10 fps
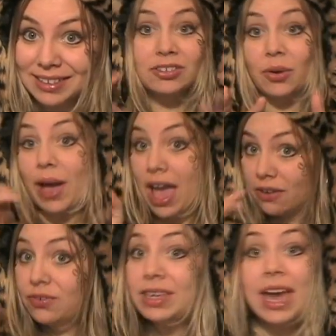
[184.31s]
So
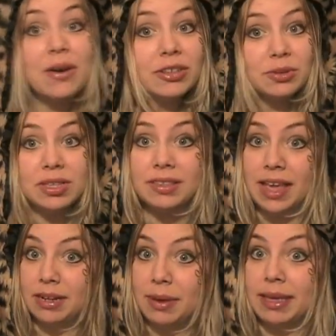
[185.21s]
every character in this
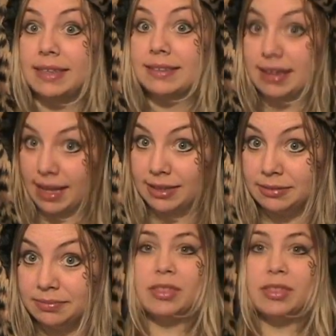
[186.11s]
anime is dead.